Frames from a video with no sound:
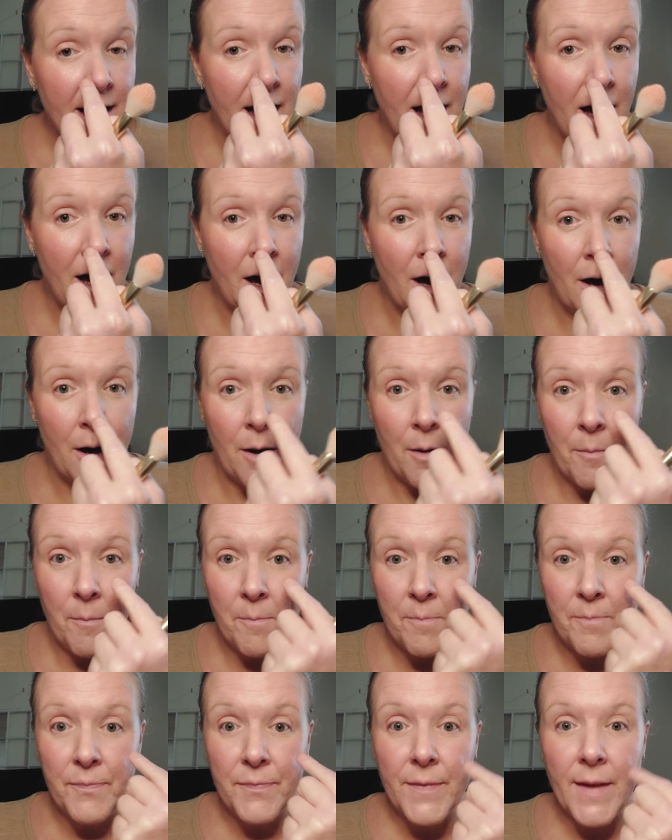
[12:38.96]

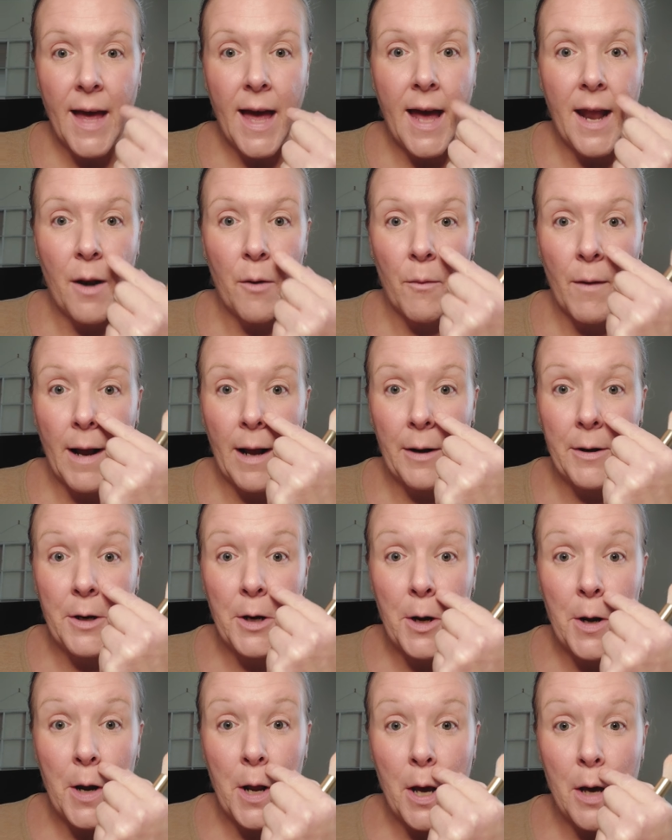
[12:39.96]
and around
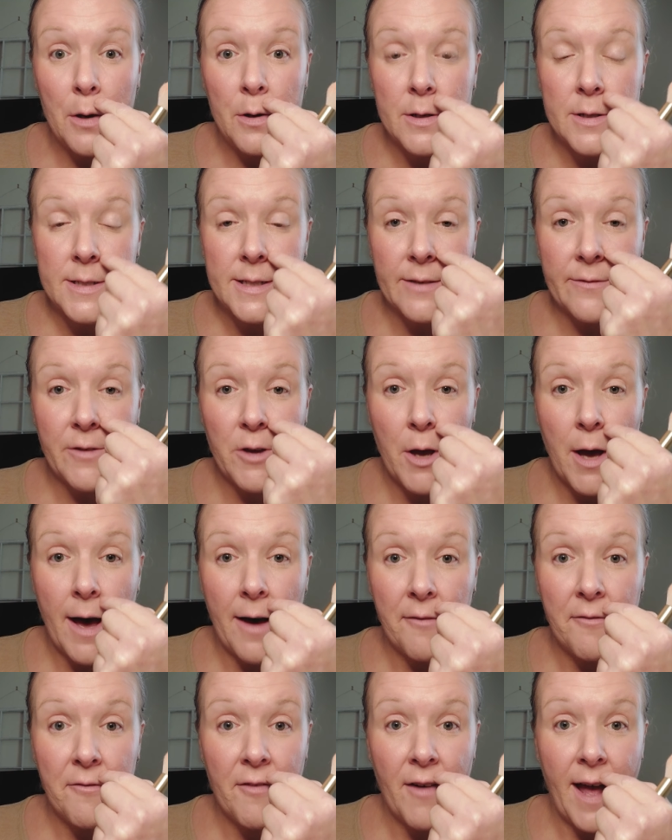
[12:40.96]
your nose if you
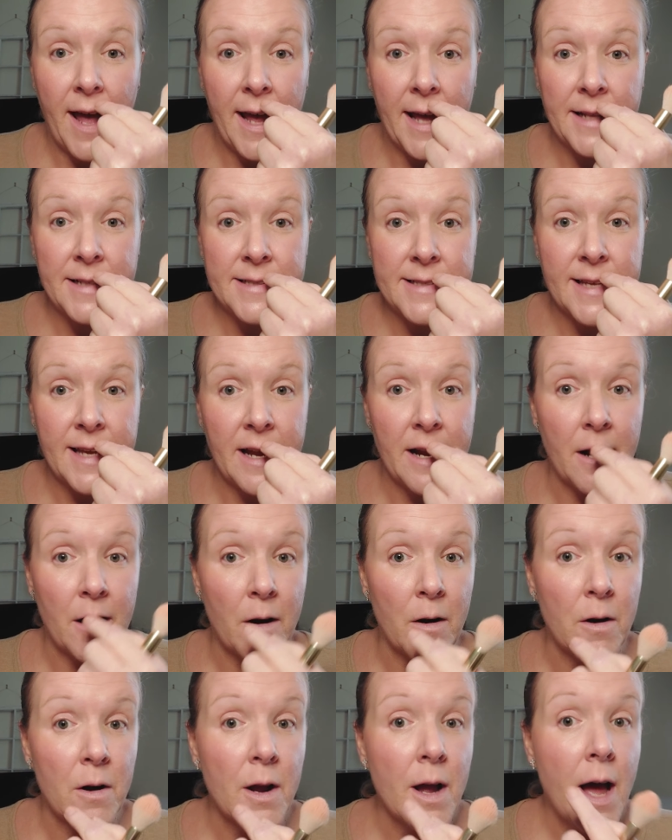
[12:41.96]
have veins
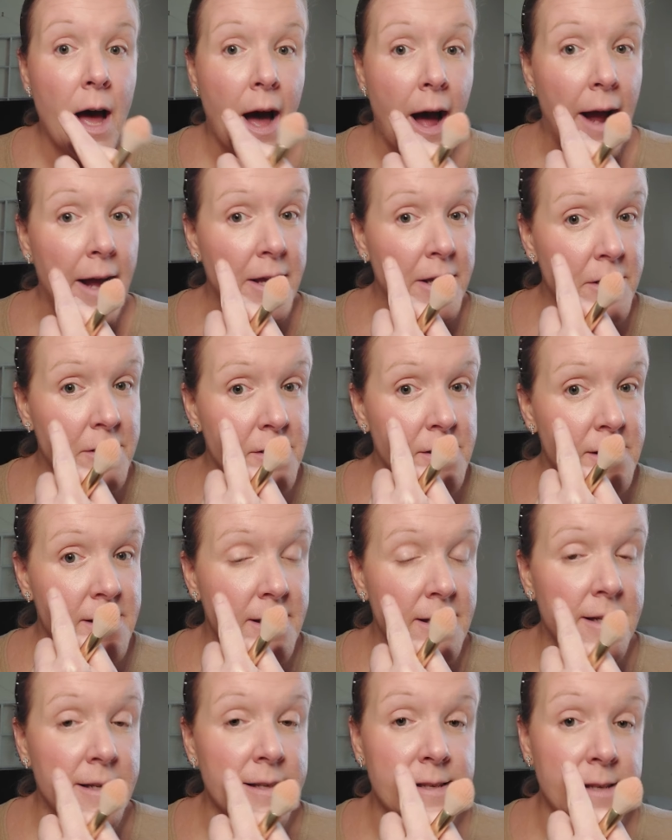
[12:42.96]
here. I used
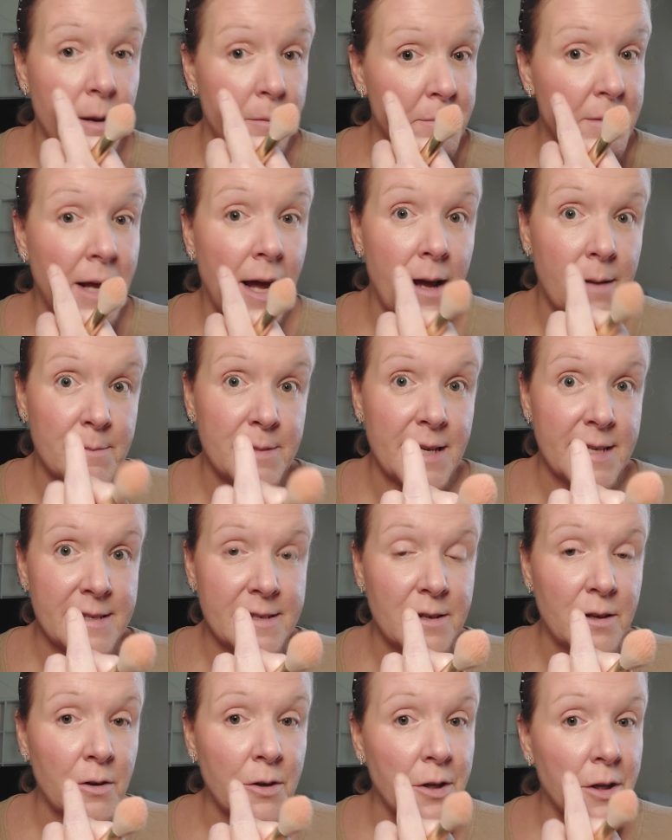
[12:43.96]
to, sometimes I
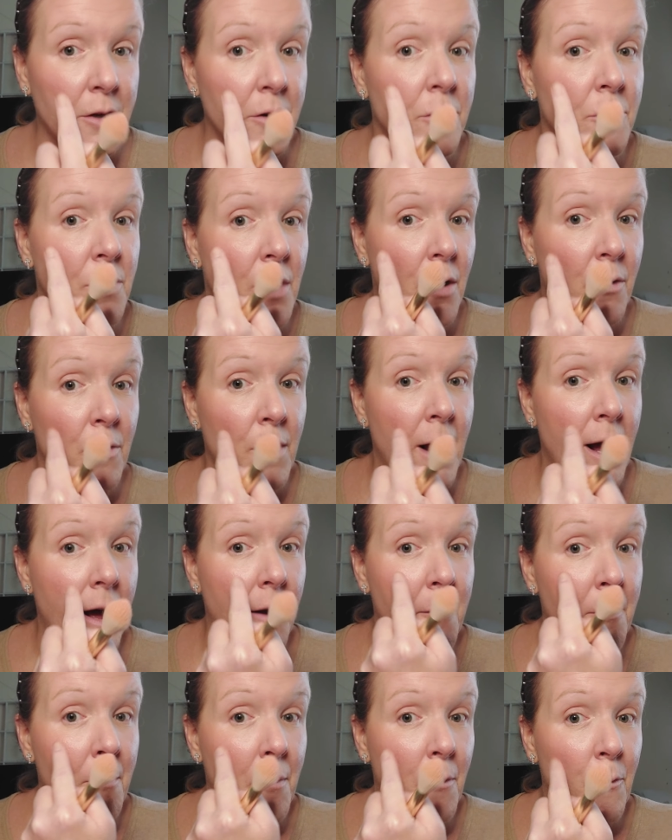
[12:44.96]
still do,
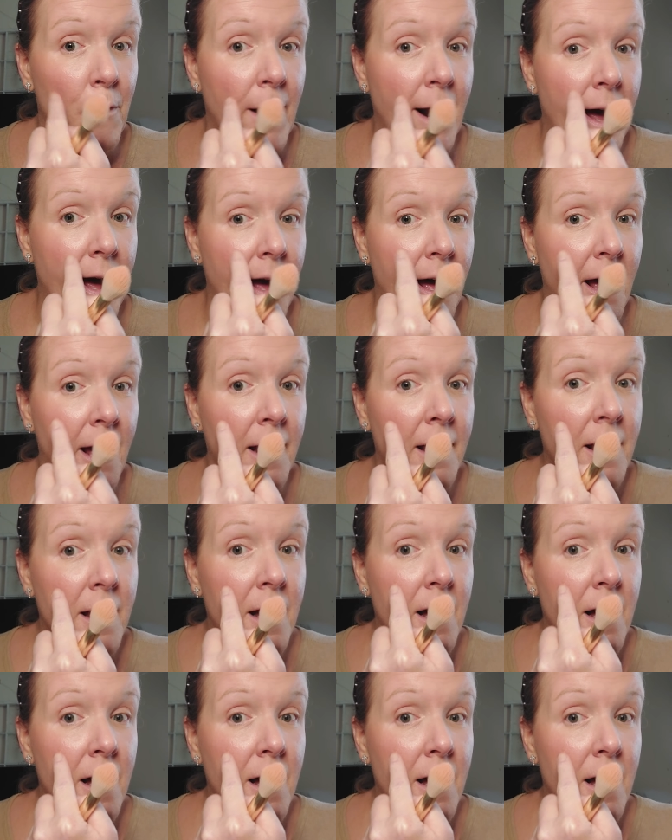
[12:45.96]
around when I